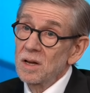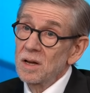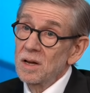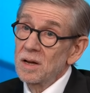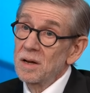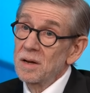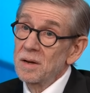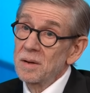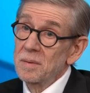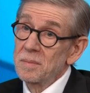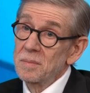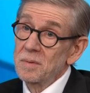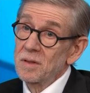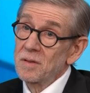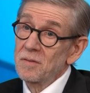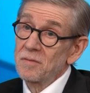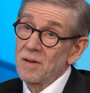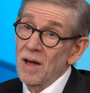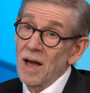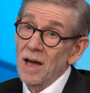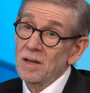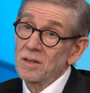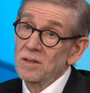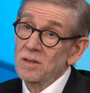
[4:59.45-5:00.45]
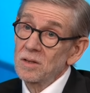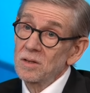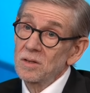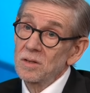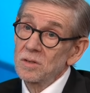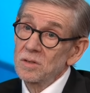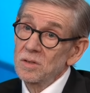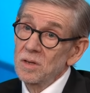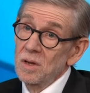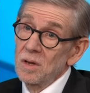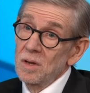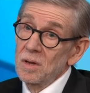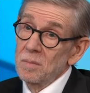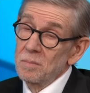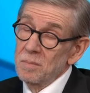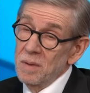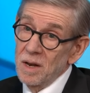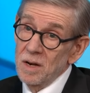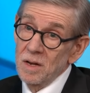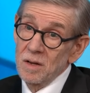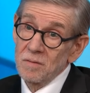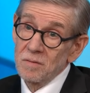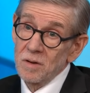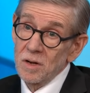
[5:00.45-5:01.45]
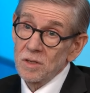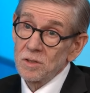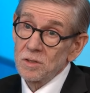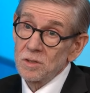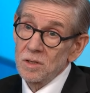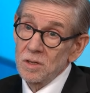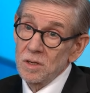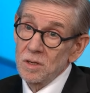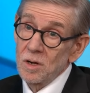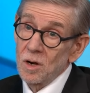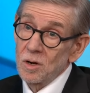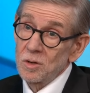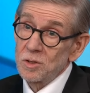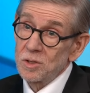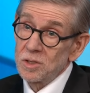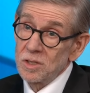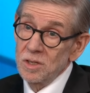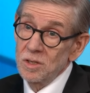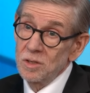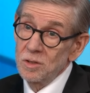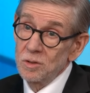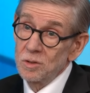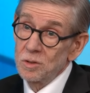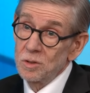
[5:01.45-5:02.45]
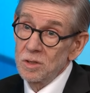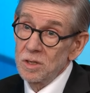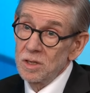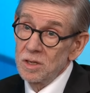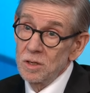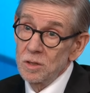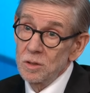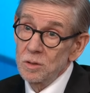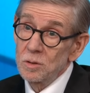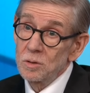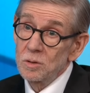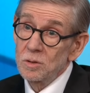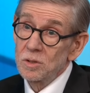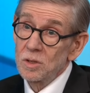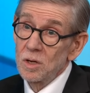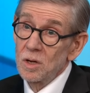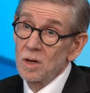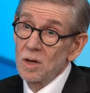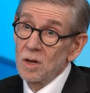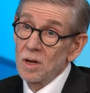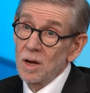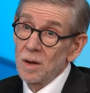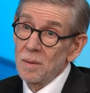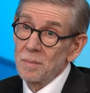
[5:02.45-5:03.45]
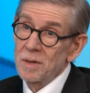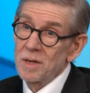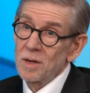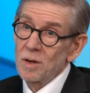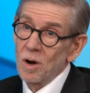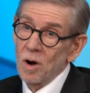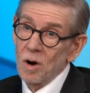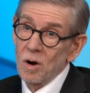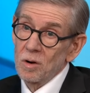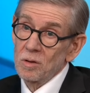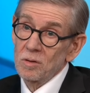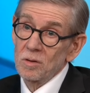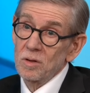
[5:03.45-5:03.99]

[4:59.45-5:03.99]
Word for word: The fact is, many of us in our senior years, I mean, we're